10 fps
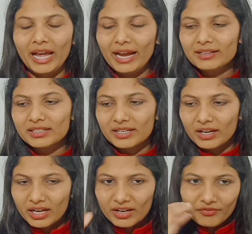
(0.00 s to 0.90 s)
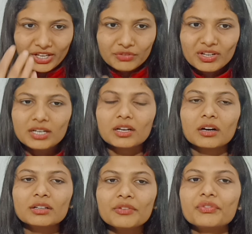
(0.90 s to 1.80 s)
And when we
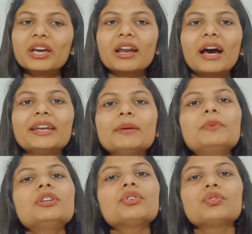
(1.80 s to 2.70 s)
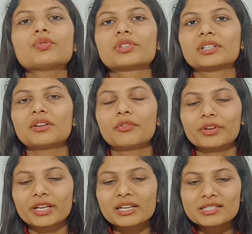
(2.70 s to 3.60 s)
learn, we are unable to use it,
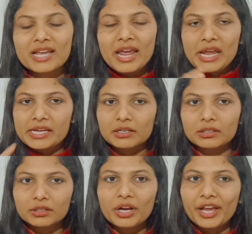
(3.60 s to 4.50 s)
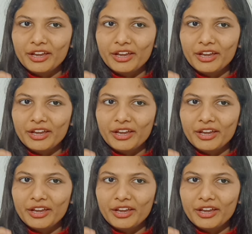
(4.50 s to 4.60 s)
because here,